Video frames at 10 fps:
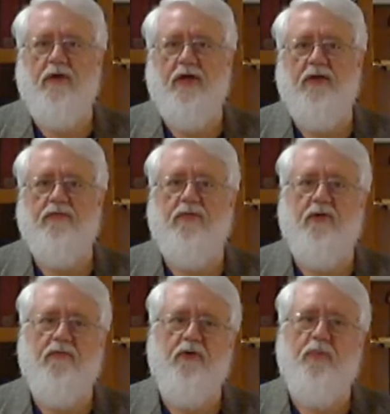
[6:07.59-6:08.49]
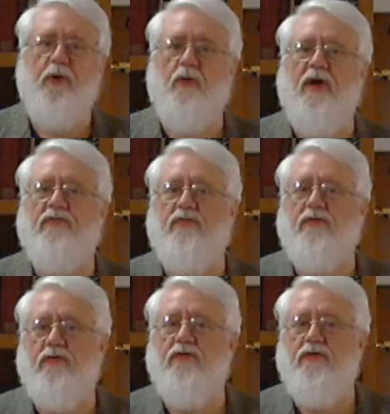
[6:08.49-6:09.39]
against their fundamental rights as
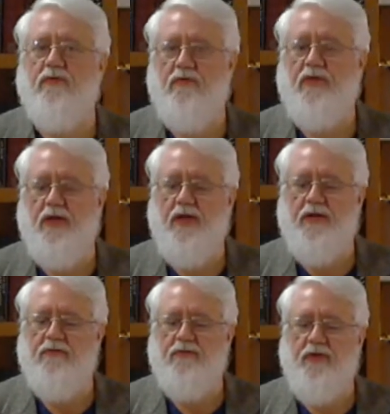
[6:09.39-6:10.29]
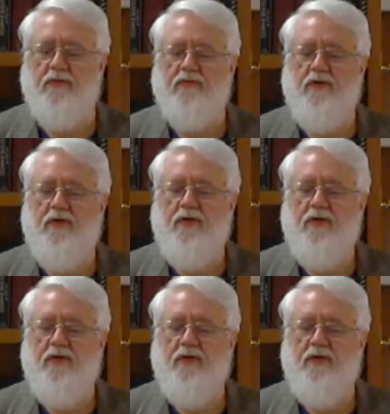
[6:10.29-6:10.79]
citizens of the United States.